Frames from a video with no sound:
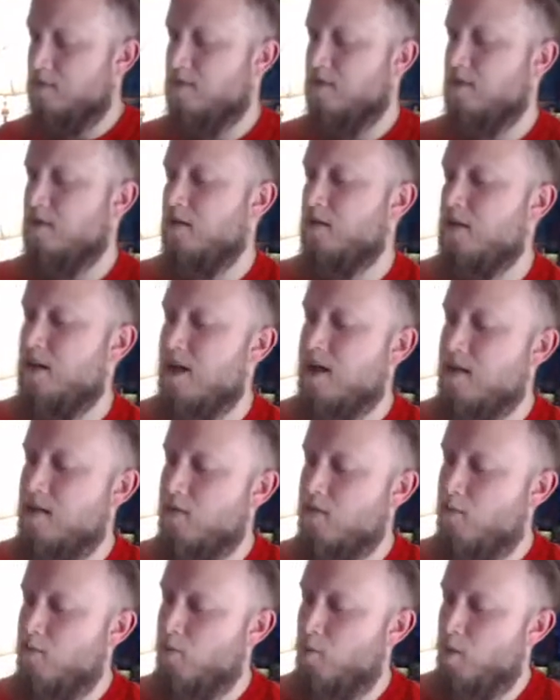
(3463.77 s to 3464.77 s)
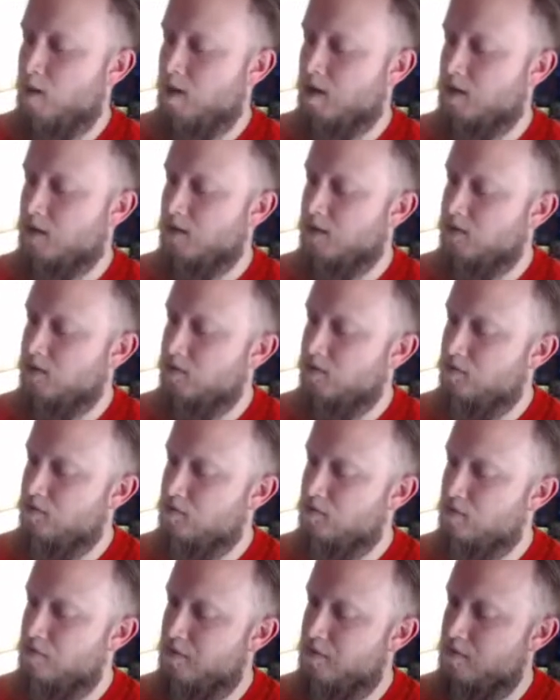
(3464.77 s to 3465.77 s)
Alright. 1,
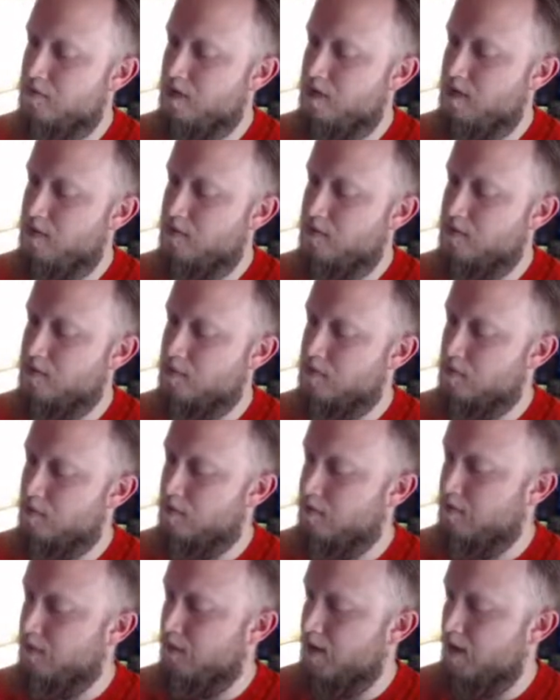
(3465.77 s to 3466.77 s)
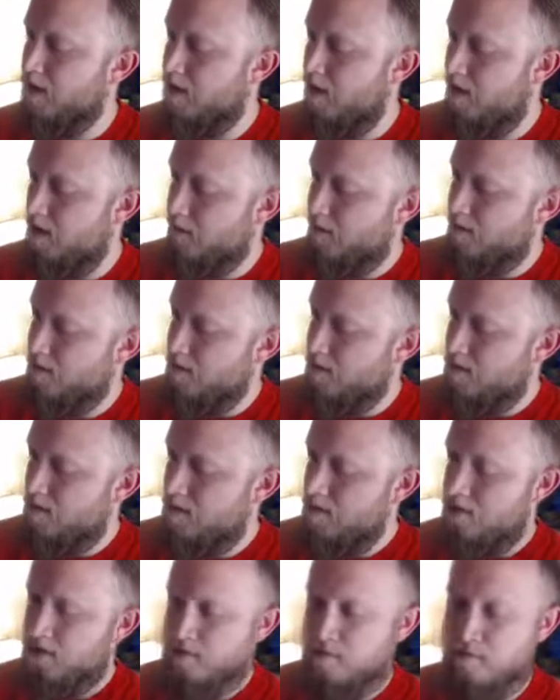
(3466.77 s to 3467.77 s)
2, 3, 4, 5.
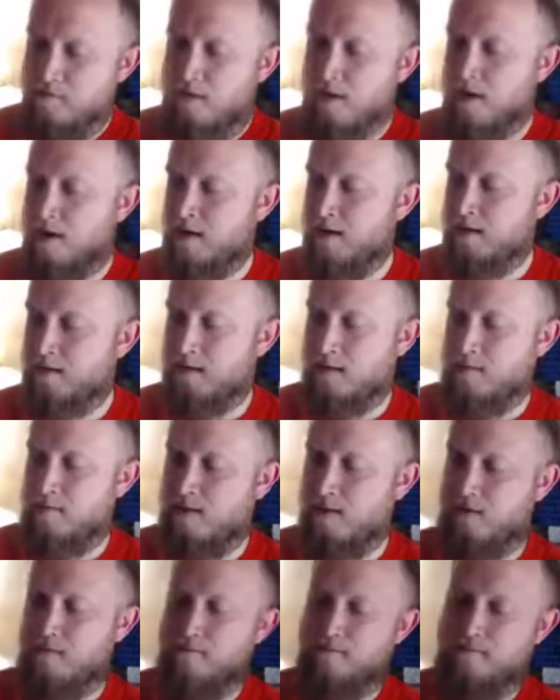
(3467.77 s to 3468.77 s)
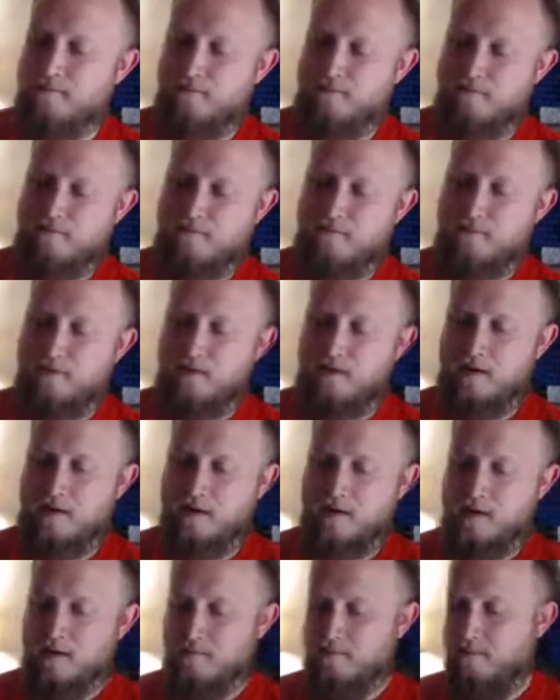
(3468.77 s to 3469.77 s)
New card has to come out.
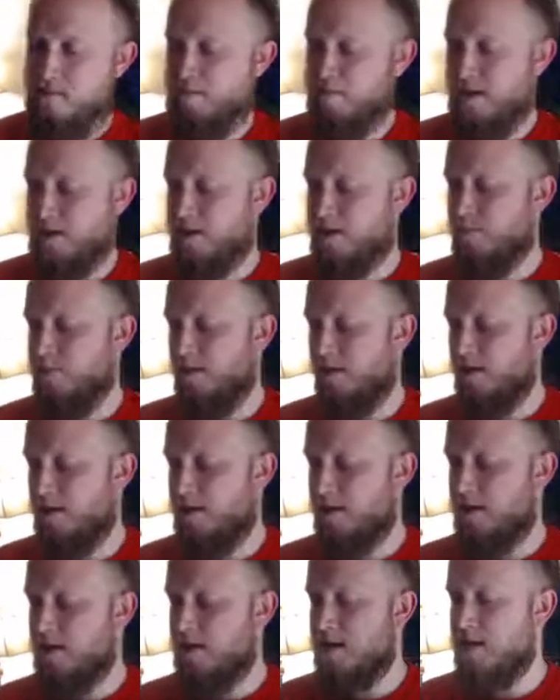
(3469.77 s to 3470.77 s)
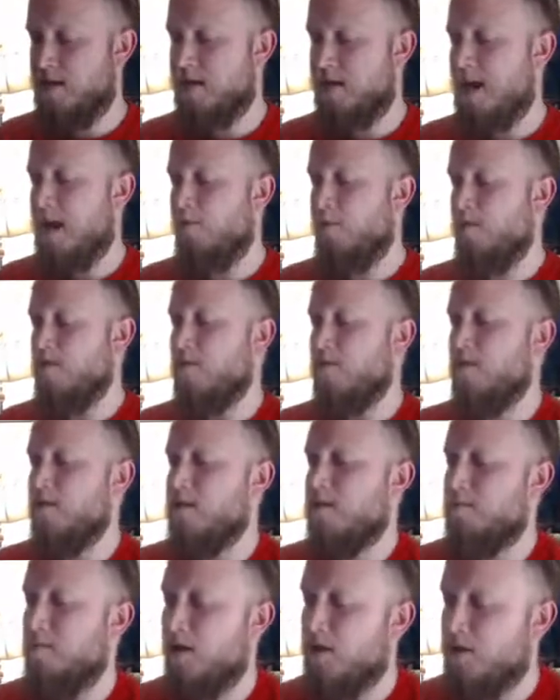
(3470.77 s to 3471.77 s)
Rage Blood. Going to need that one for all
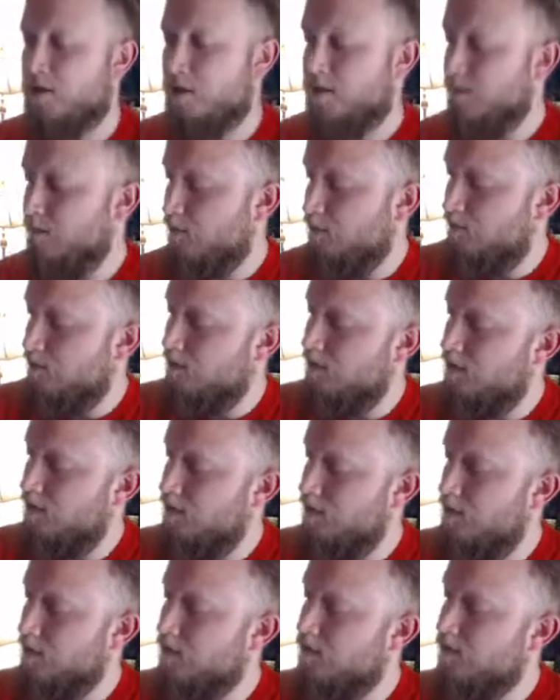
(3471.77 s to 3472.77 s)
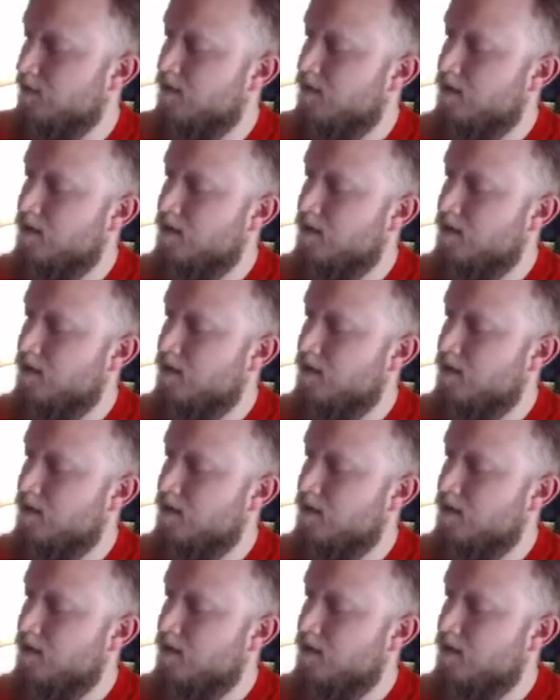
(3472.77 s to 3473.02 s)
these punches and vulnerabilities.